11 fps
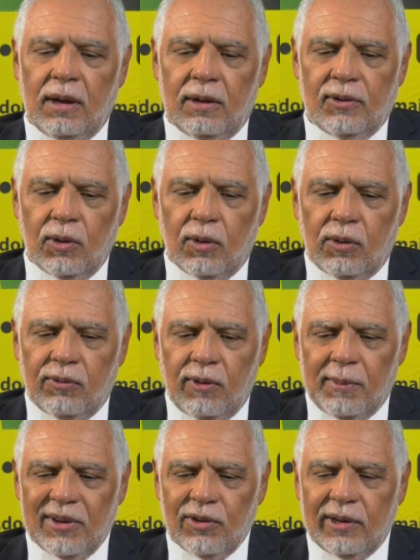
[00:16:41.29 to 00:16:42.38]
So
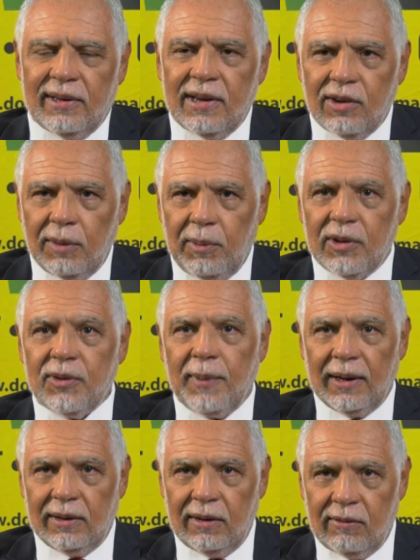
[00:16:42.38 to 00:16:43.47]
from a strategic
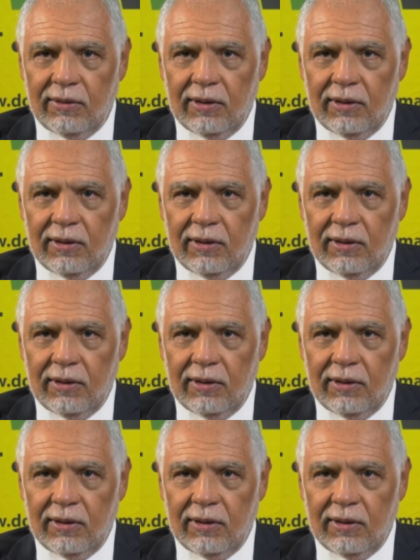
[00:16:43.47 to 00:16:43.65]
perspective,